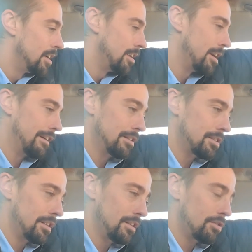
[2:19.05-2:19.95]
Now I
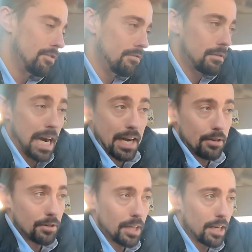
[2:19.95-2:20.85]
just need to tie it
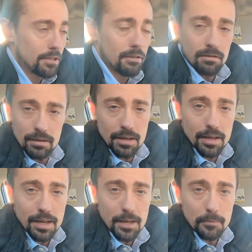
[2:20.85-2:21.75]
all together,
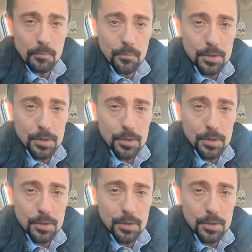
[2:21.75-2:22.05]
um,